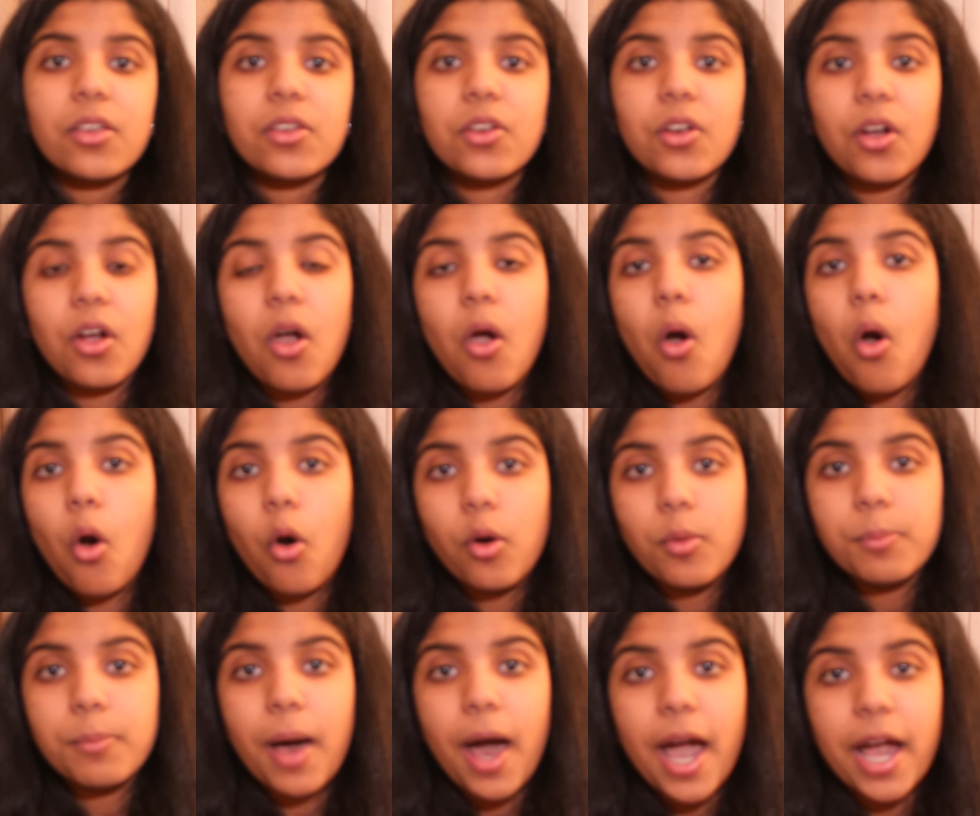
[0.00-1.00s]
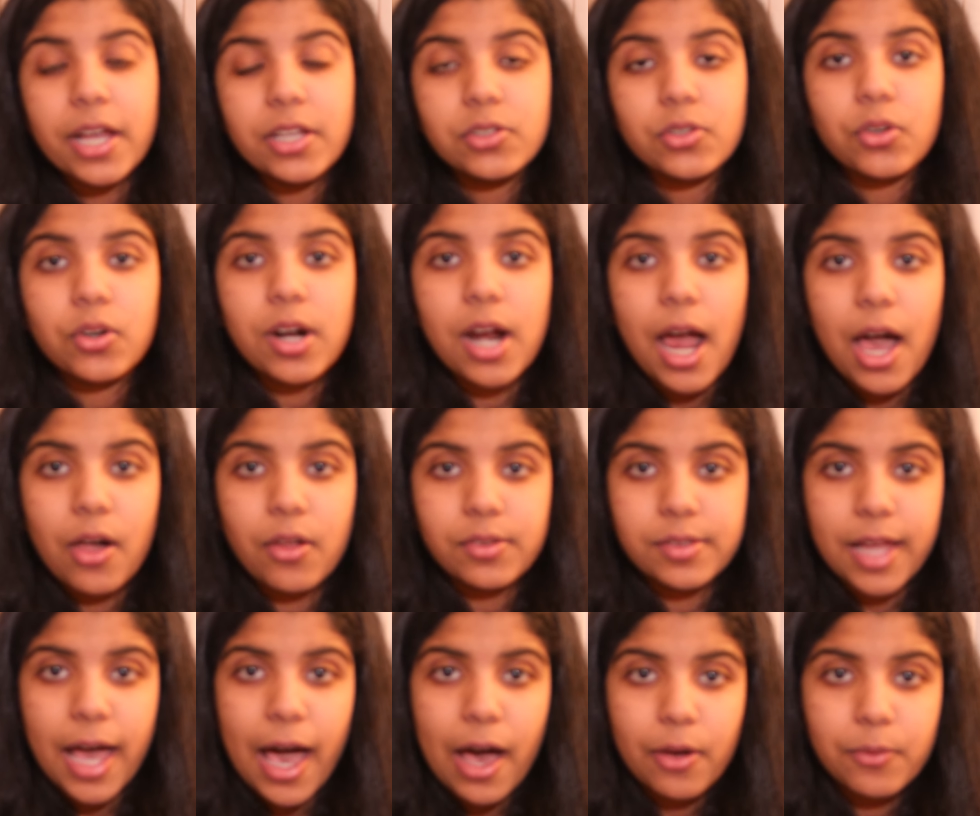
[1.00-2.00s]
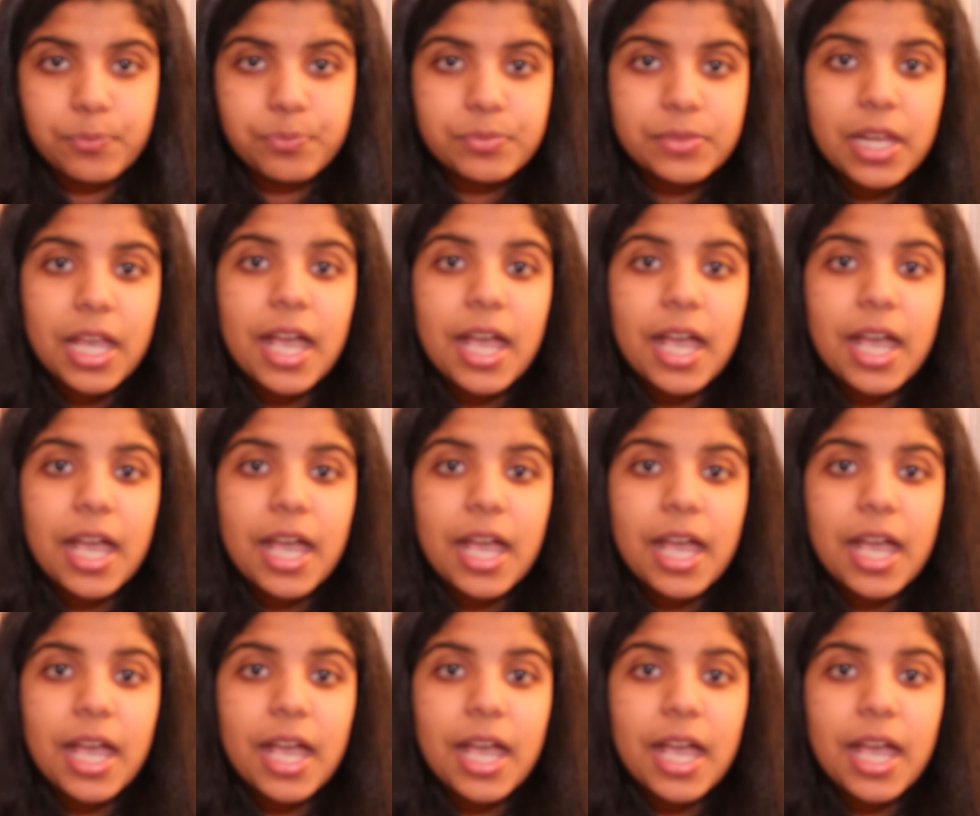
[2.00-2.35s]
your own mind or out loud.